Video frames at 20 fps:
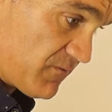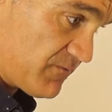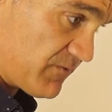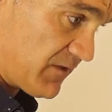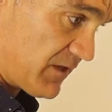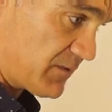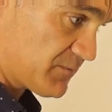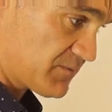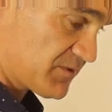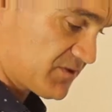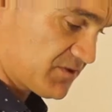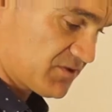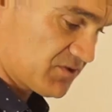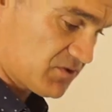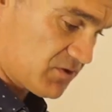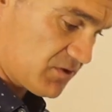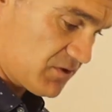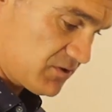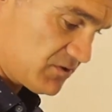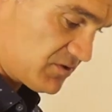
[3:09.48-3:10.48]
Phillips
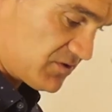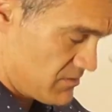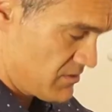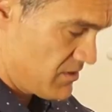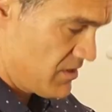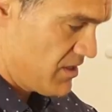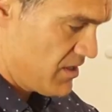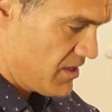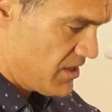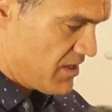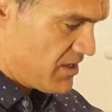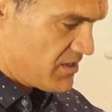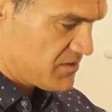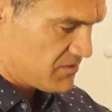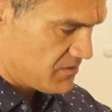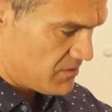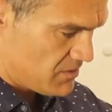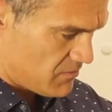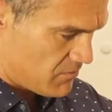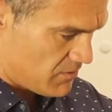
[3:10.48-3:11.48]
screws.
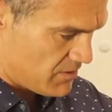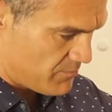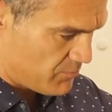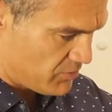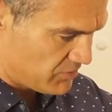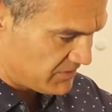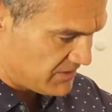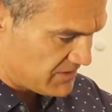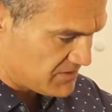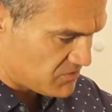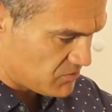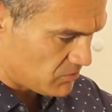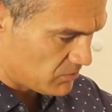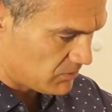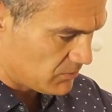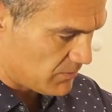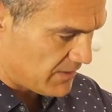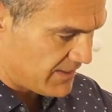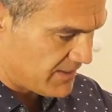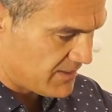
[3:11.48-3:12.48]
So you don't want to put these all
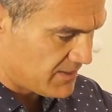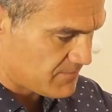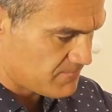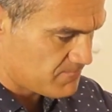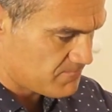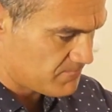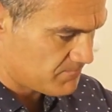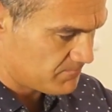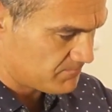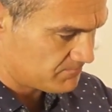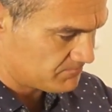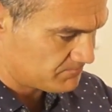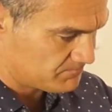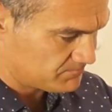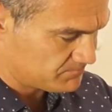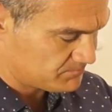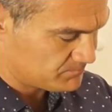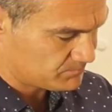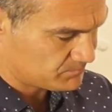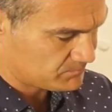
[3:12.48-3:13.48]
the way in,
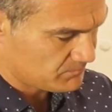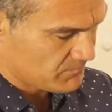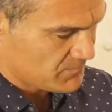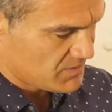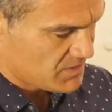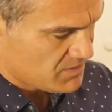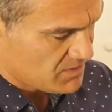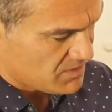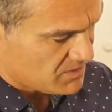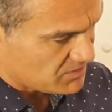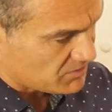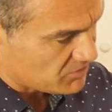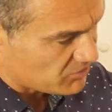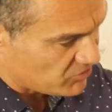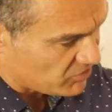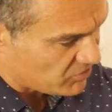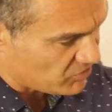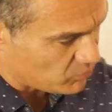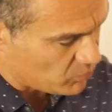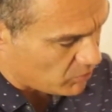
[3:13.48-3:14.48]
you
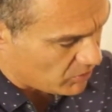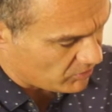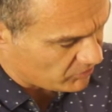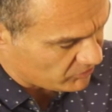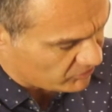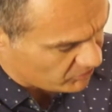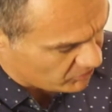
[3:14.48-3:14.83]
just want